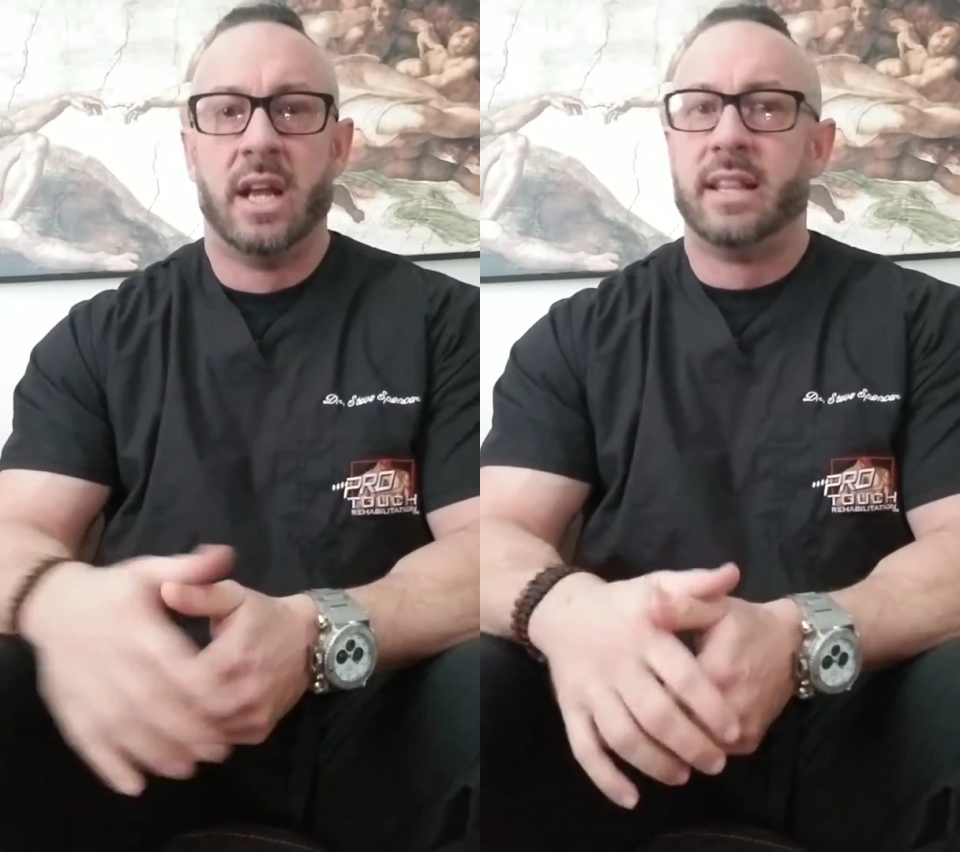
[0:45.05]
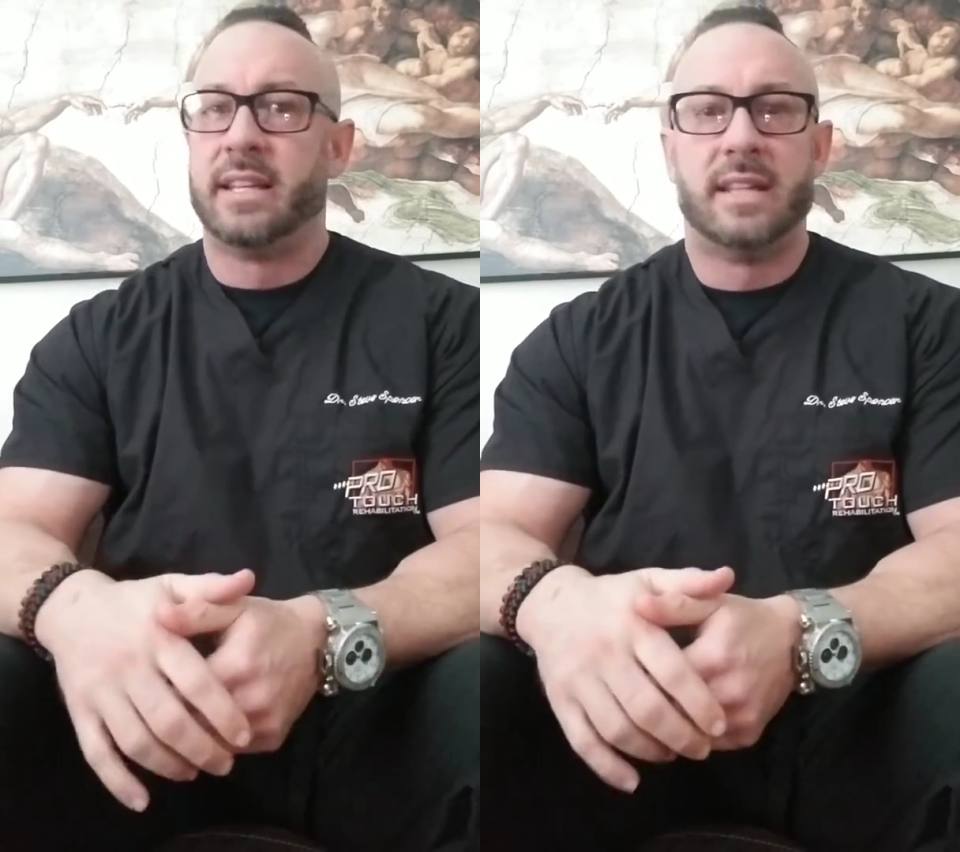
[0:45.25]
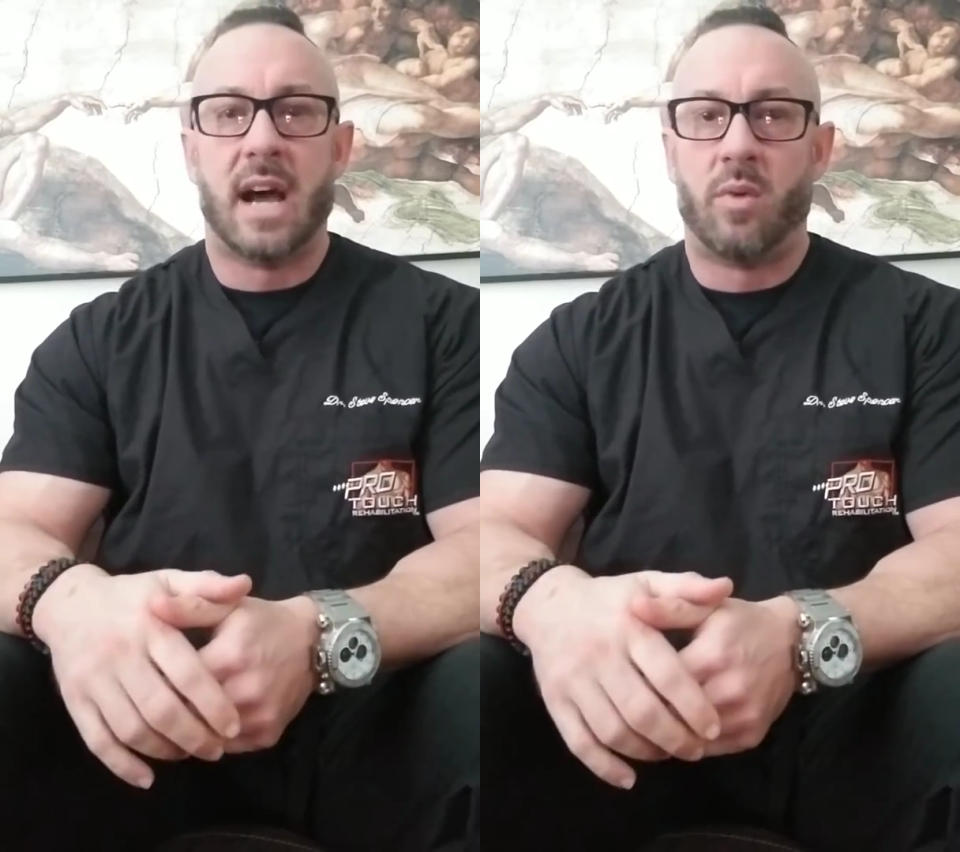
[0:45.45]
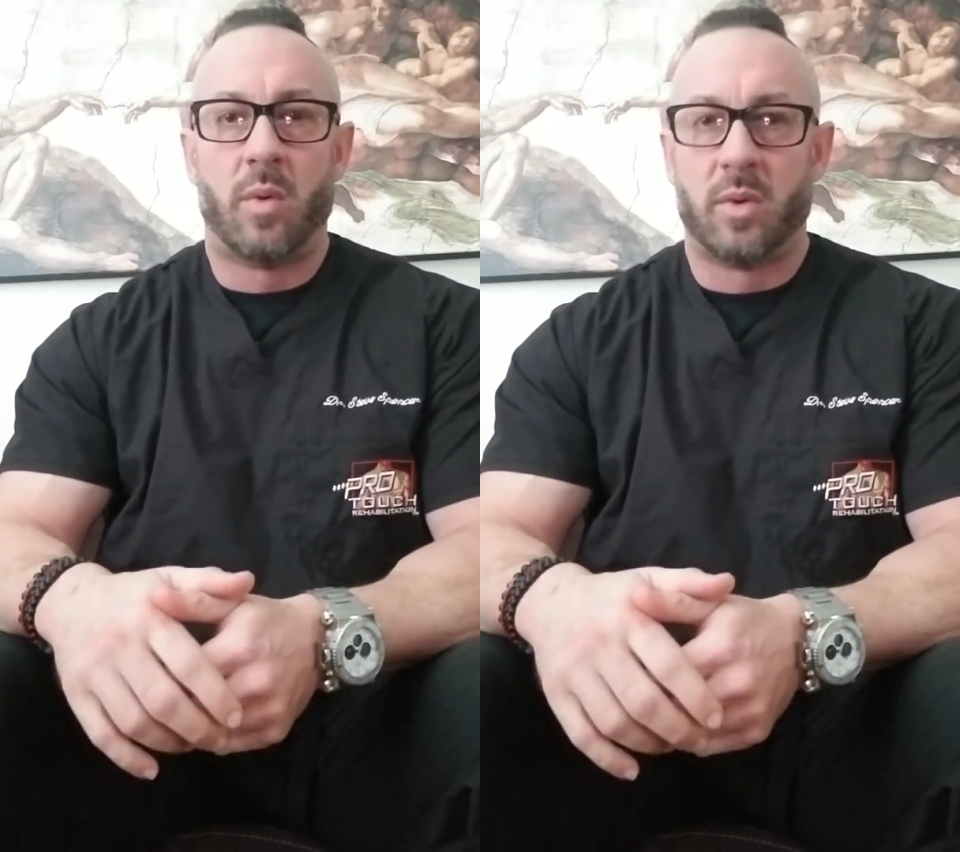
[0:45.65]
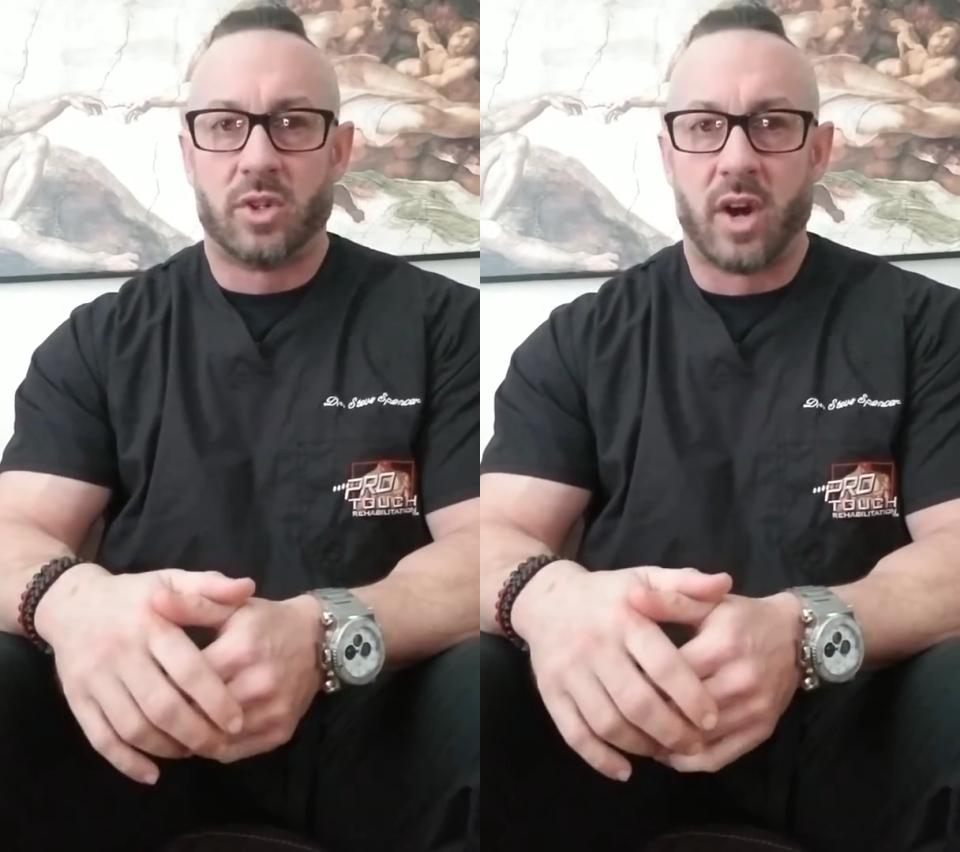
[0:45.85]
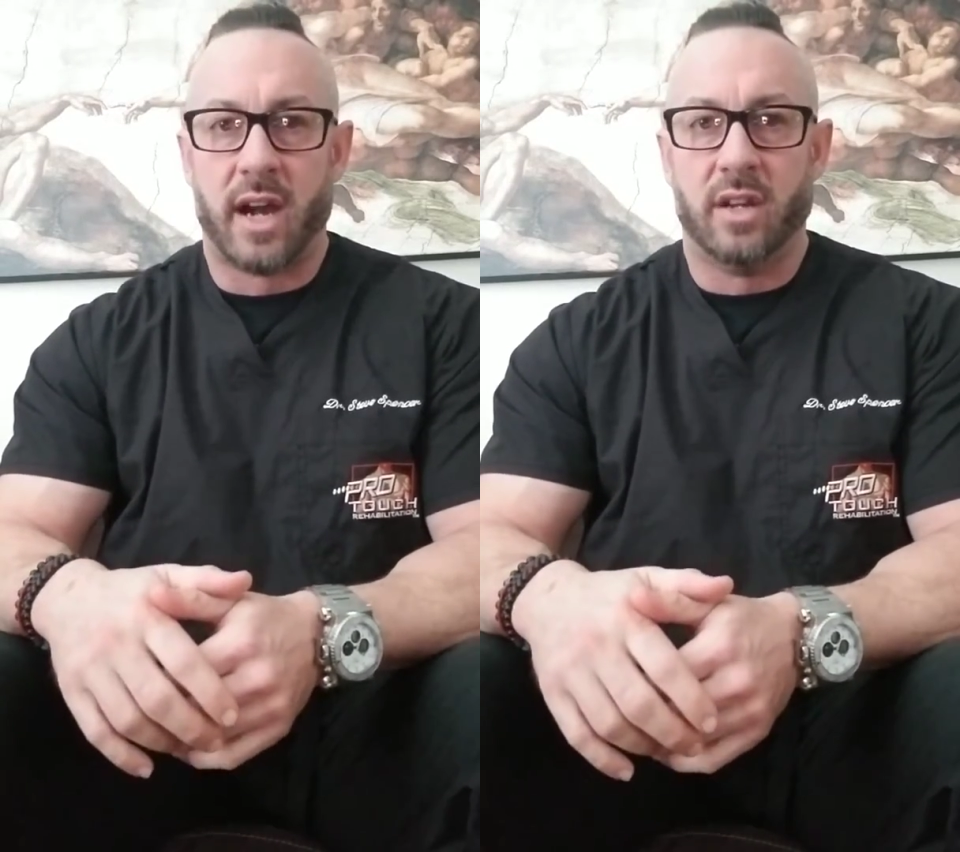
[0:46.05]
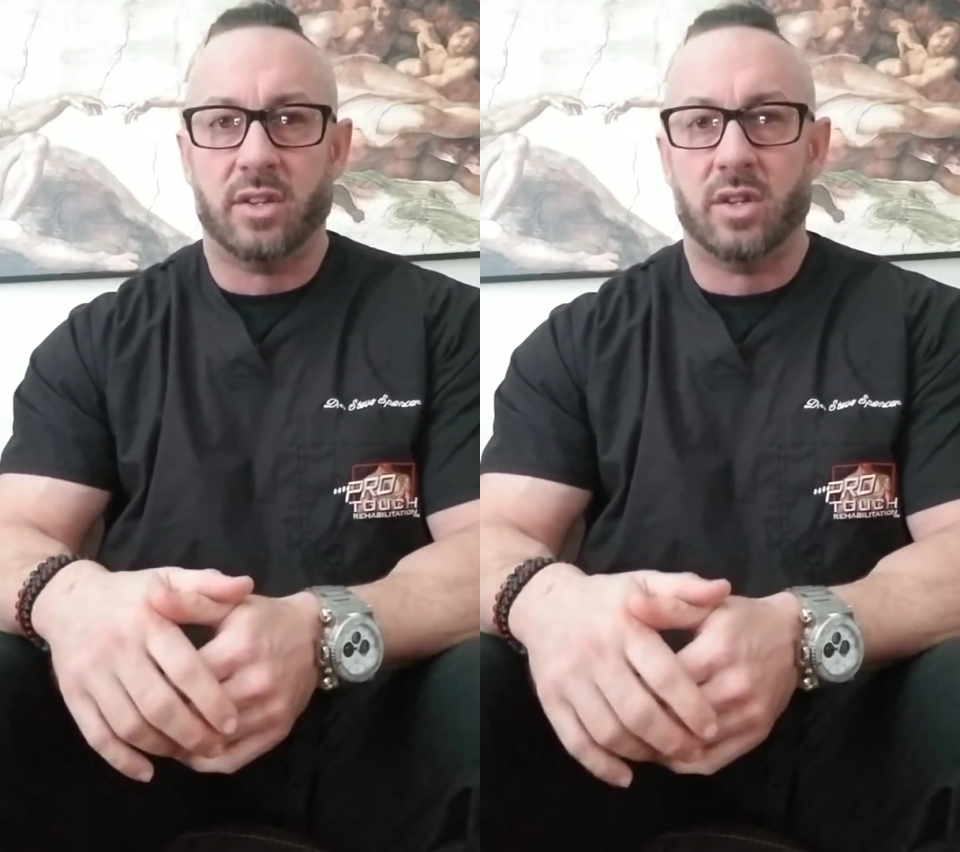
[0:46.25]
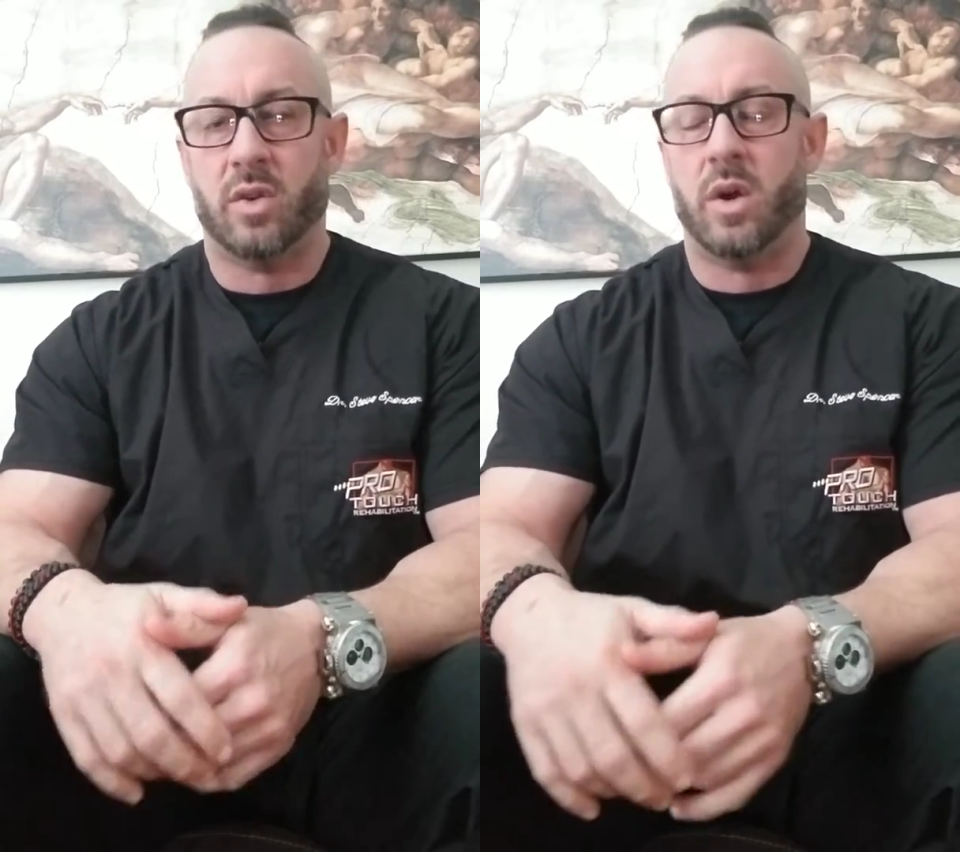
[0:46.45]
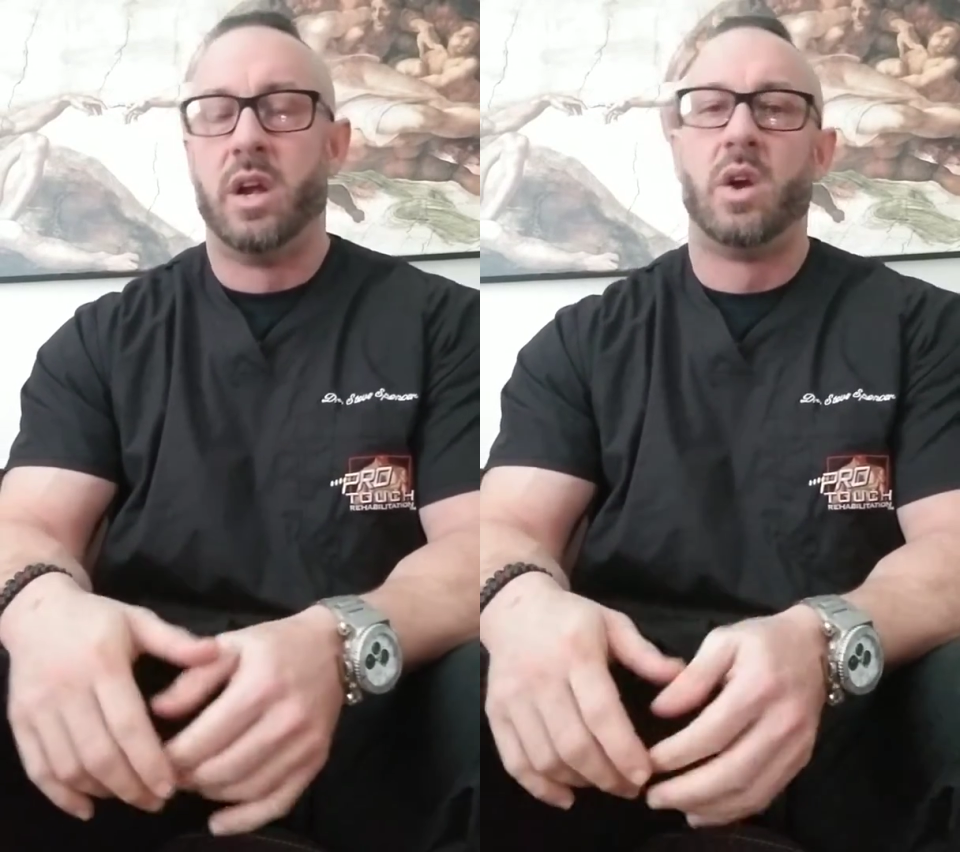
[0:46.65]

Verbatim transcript: That's not what we're trying to do.